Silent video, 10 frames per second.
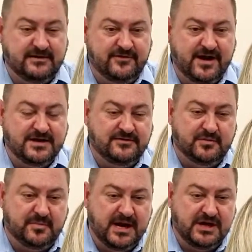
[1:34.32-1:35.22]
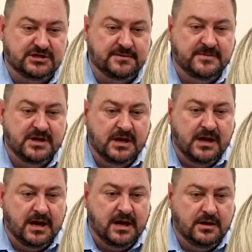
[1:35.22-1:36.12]
front of the patient
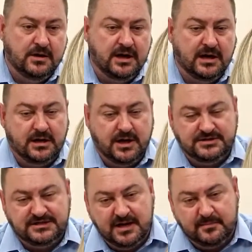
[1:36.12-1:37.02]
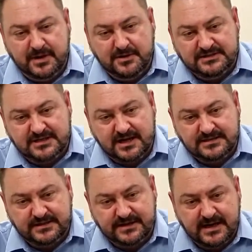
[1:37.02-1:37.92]
and looking closely at both
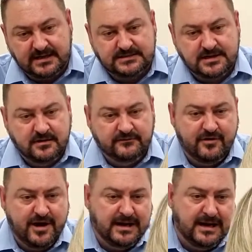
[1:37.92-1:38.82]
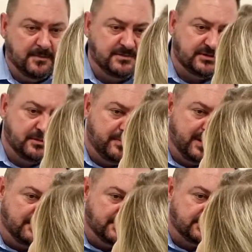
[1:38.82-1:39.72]
sides of the neck for any lumps or
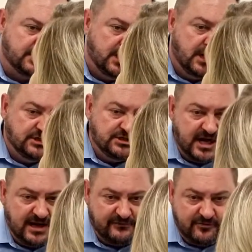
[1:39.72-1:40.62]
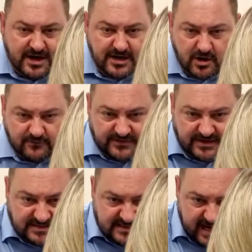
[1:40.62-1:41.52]
bumps. Check for any
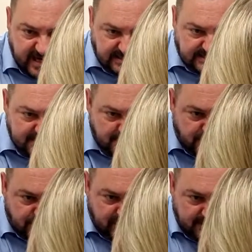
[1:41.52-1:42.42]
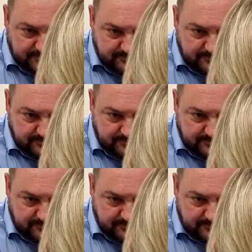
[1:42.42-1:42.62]
obvious asymmetry.